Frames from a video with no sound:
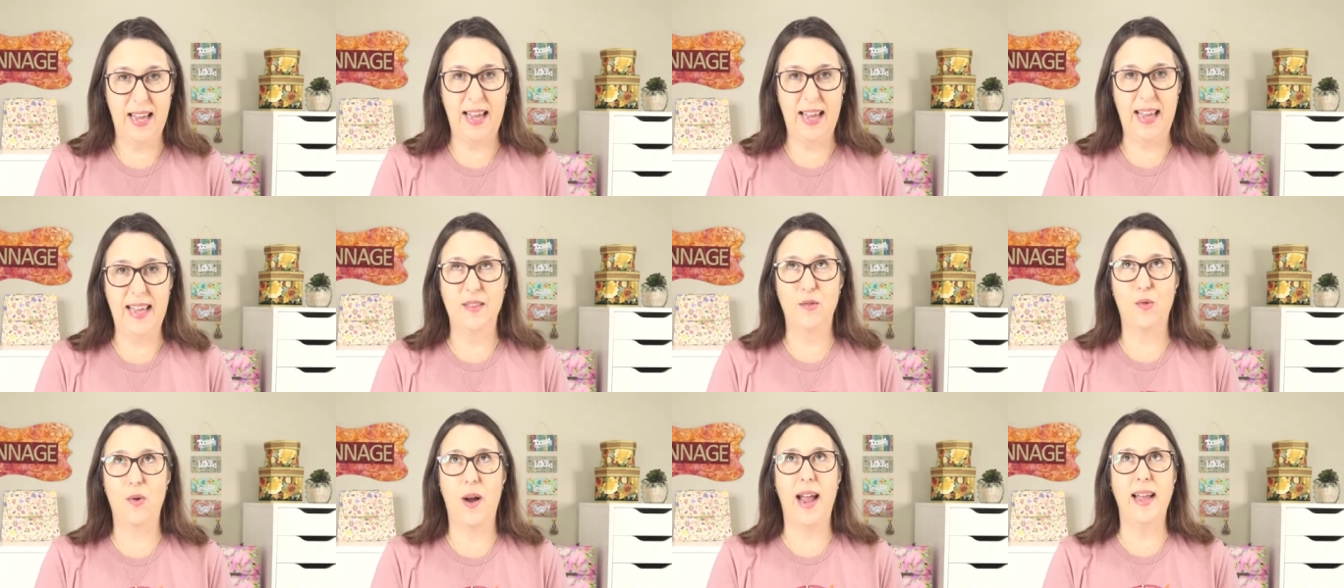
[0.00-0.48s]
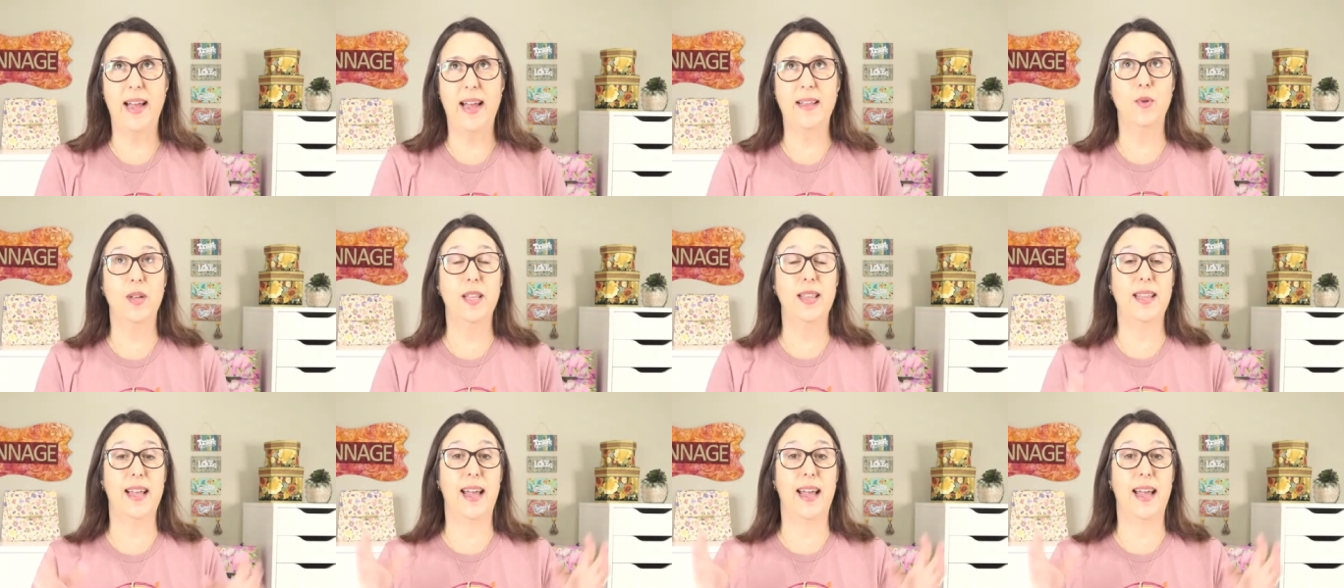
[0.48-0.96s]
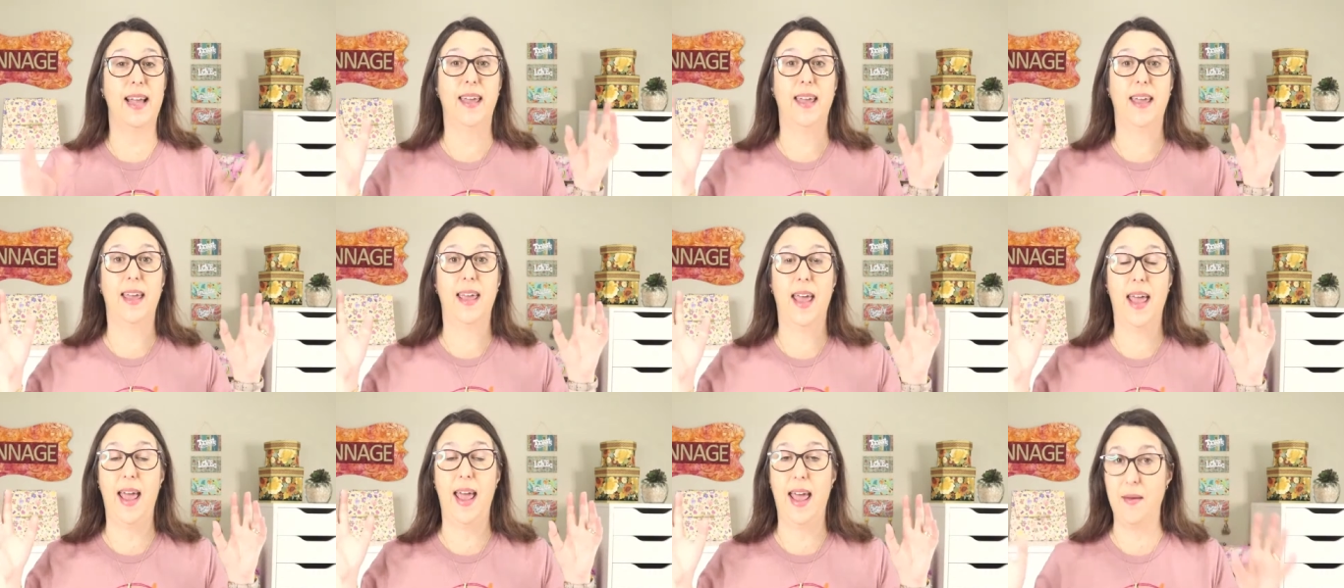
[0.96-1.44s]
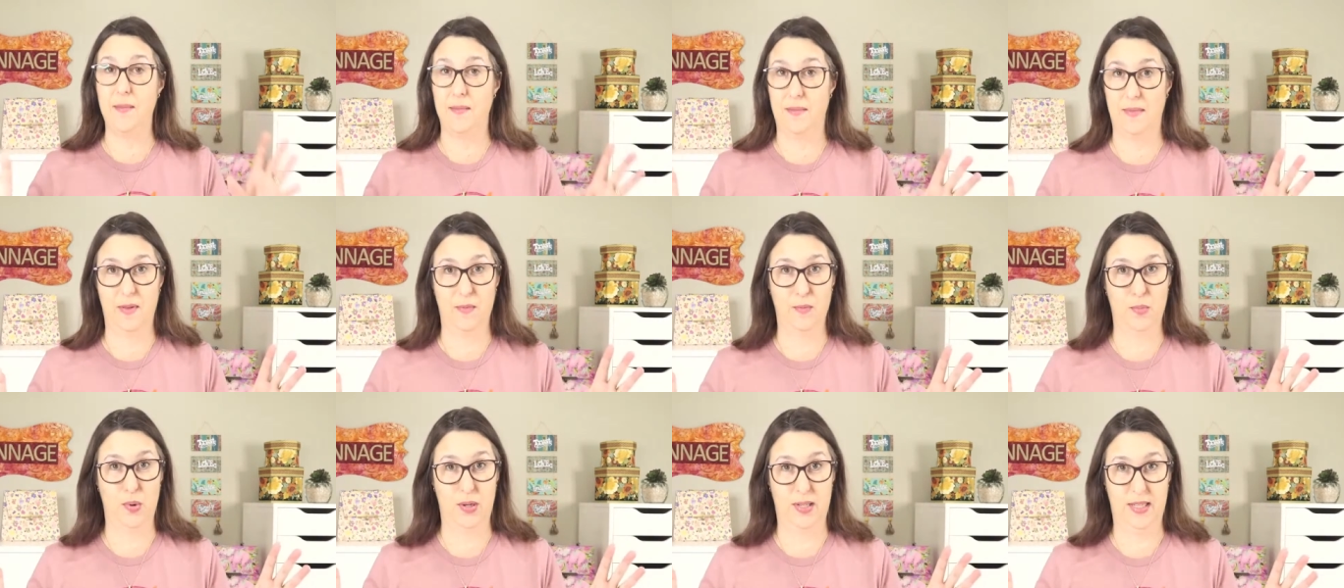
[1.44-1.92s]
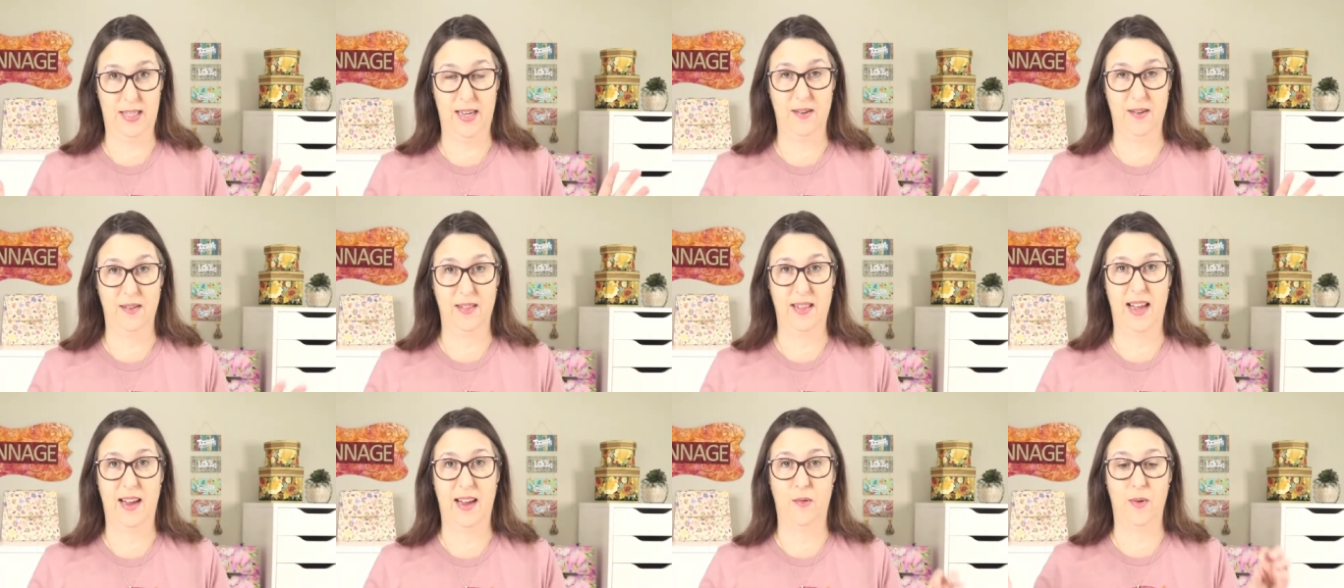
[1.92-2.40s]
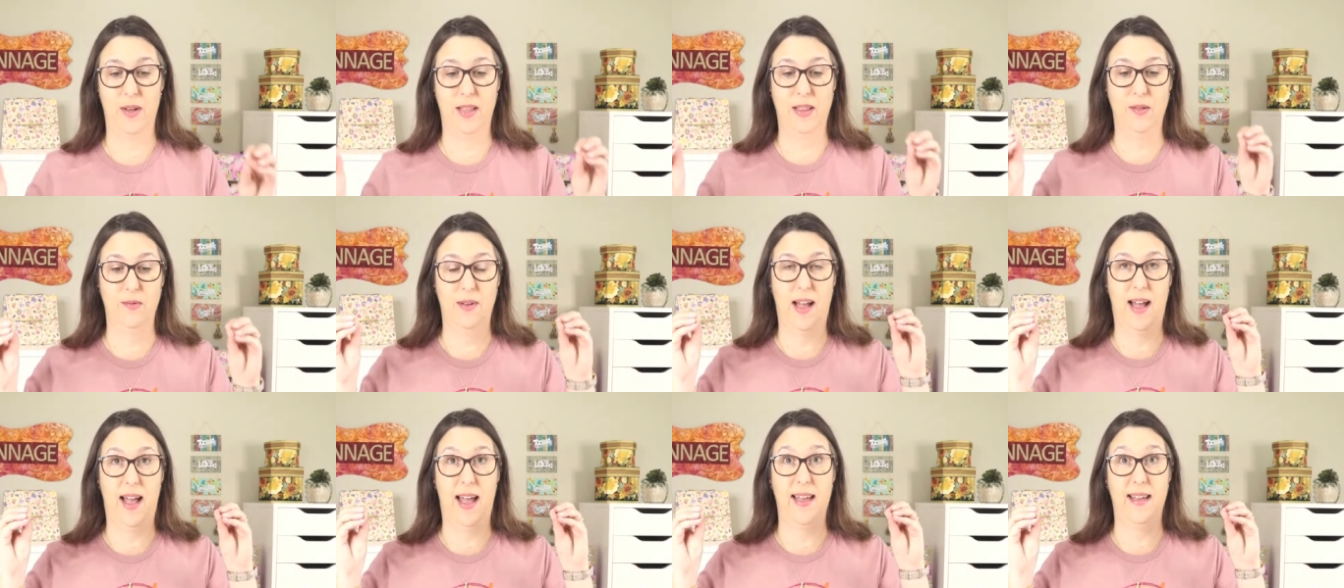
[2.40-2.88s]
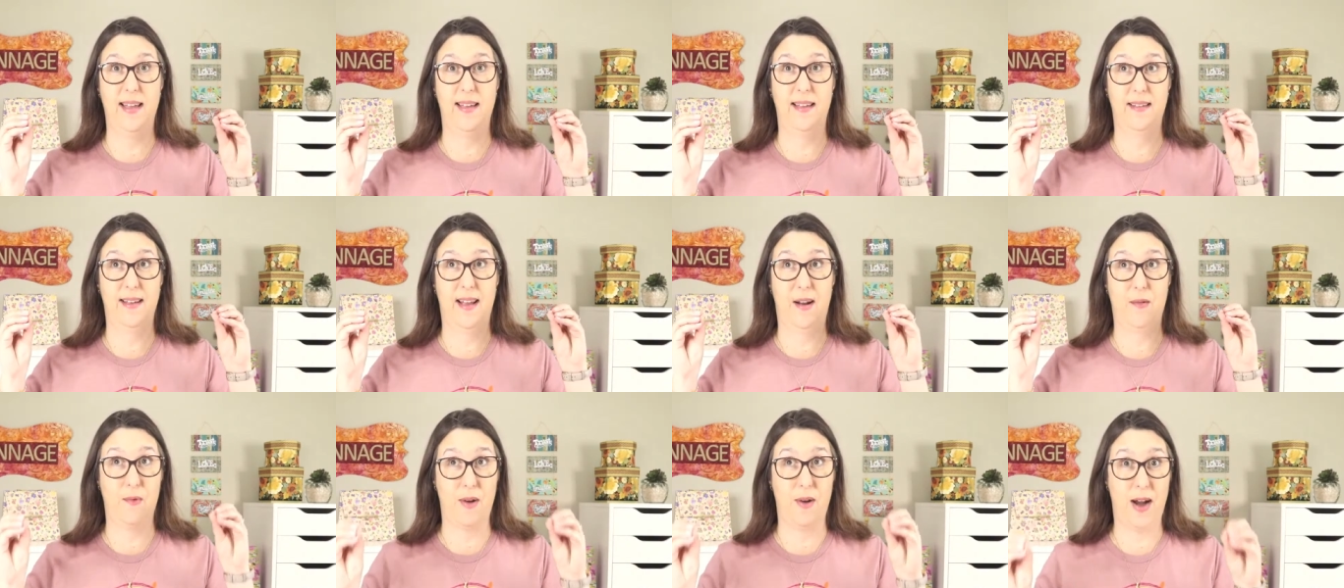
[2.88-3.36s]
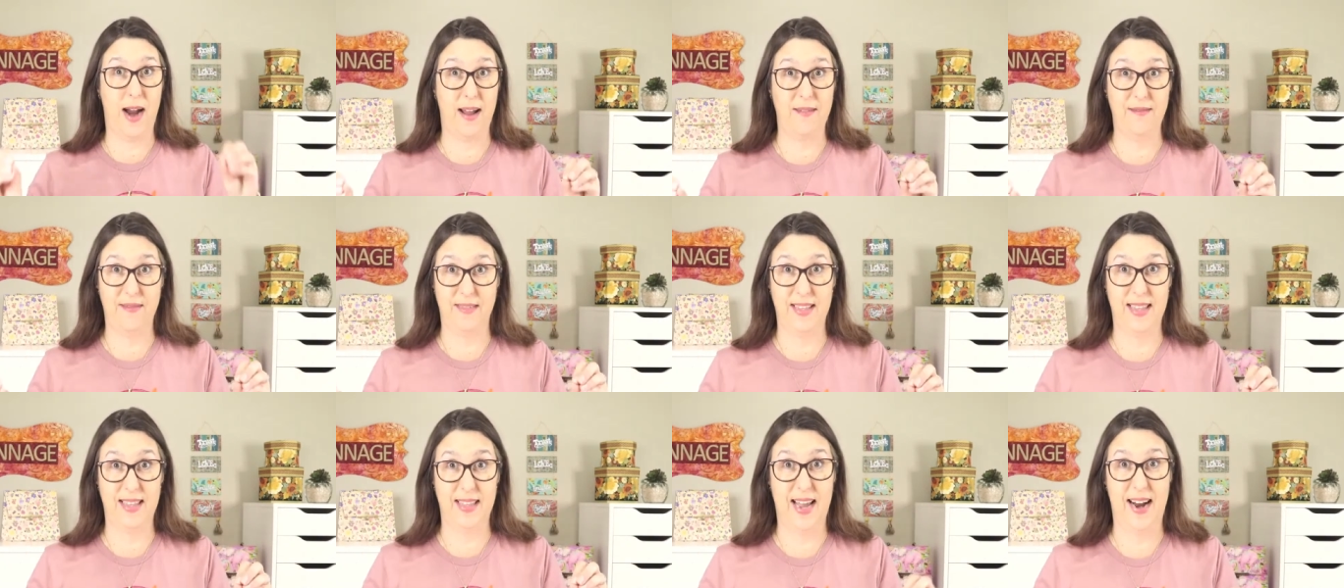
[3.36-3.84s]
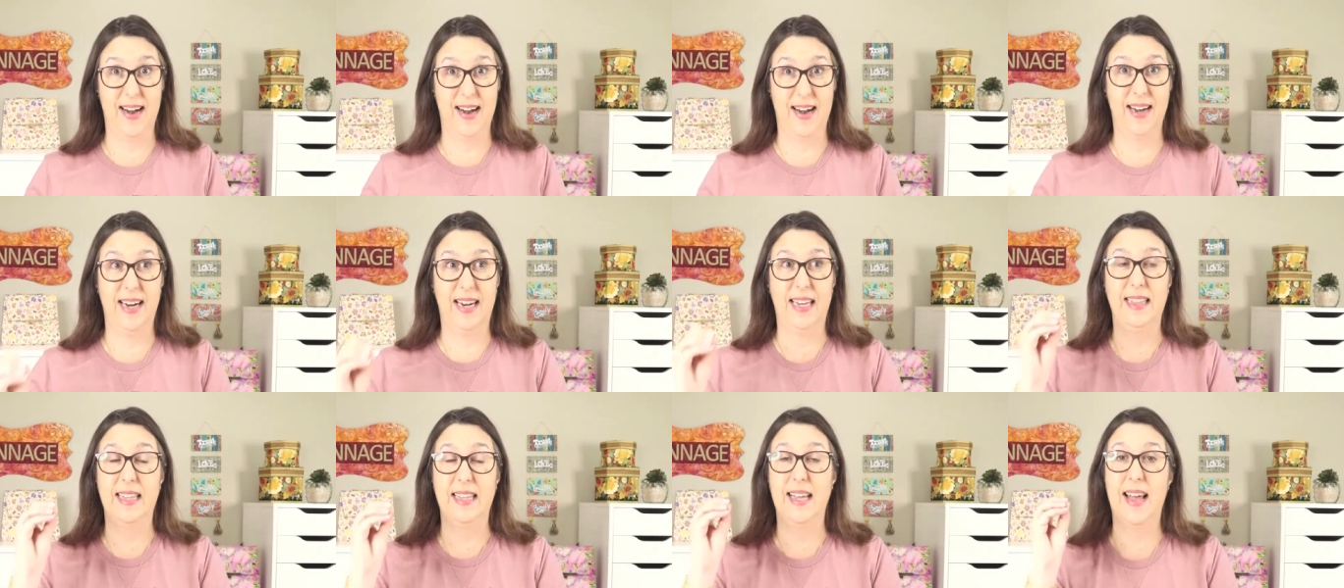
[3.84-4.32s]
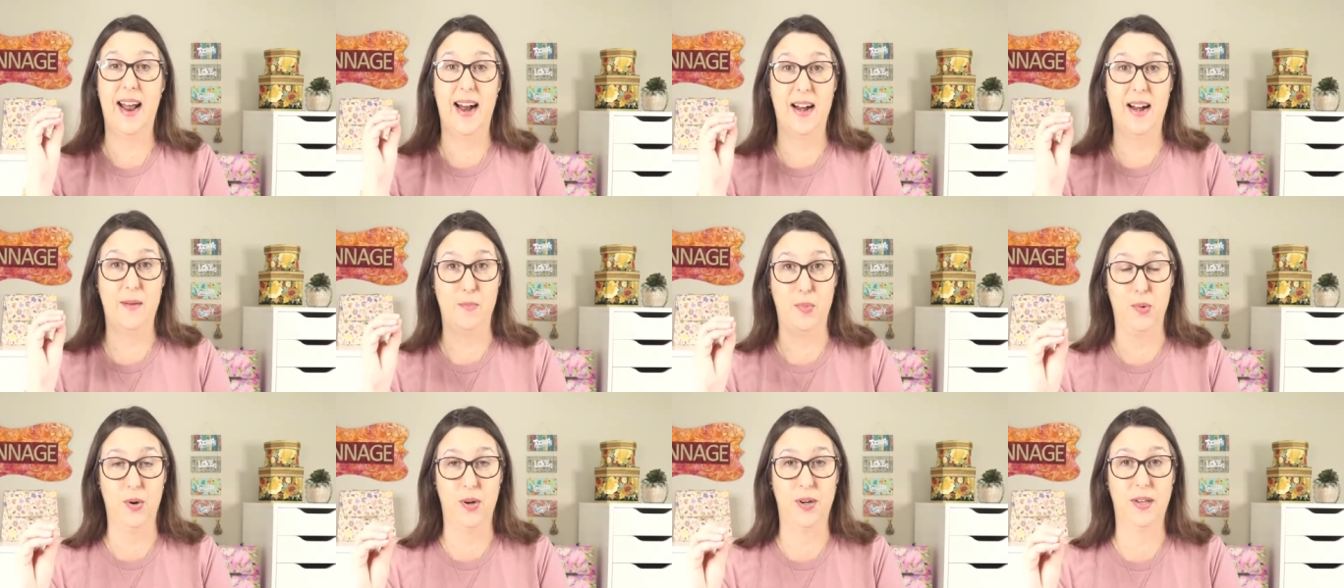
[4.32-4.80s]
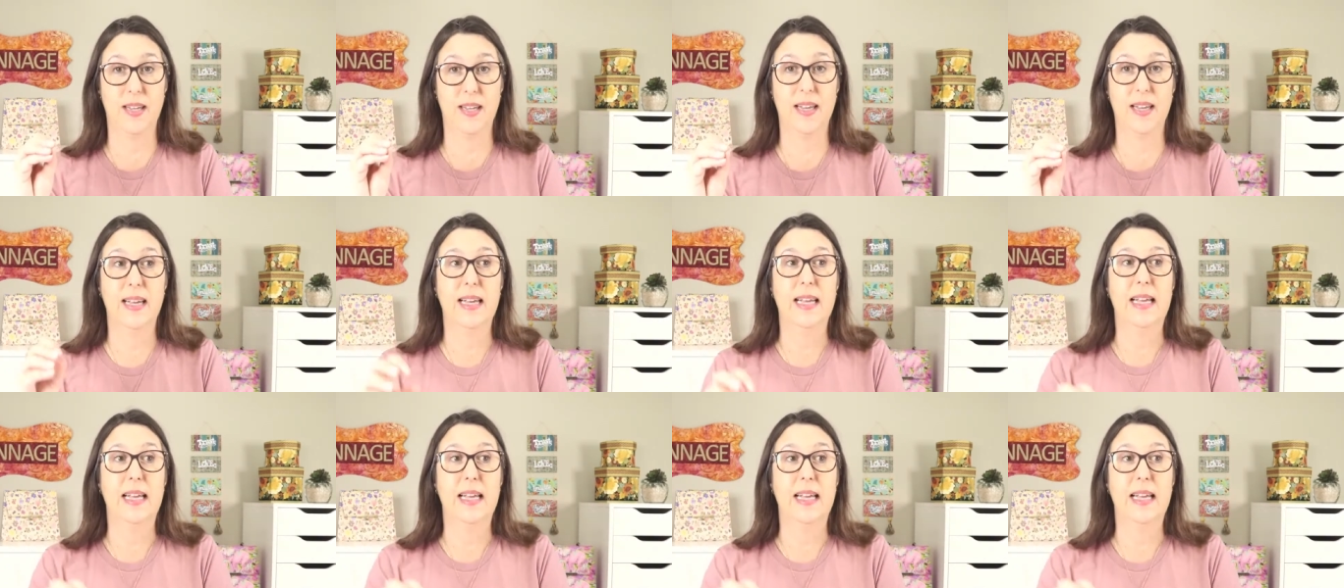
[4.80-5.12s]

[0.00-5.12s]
And right when I came in Brazil, like when I arrived there in the airport,